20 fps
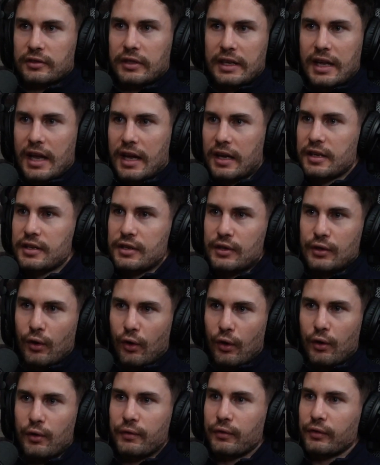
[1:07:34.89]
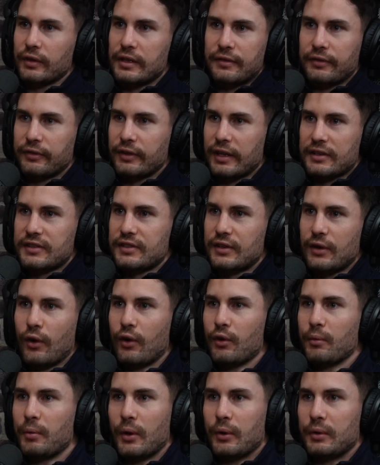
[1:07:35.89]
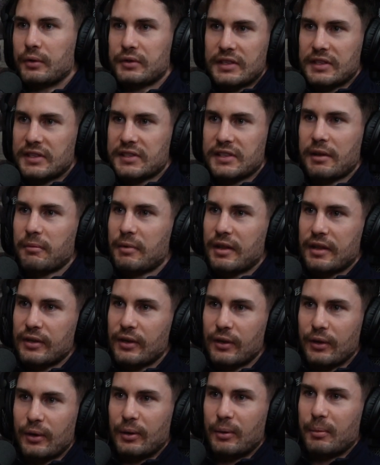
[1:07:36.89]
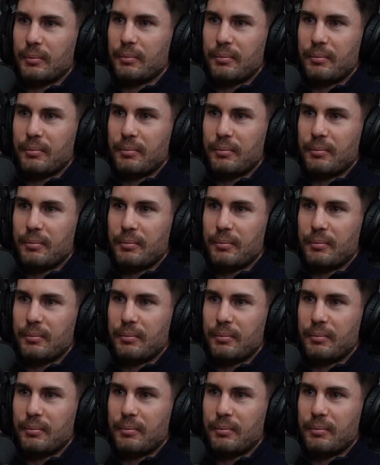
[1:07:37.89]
Like how can you overly flex your elbow? It's just something your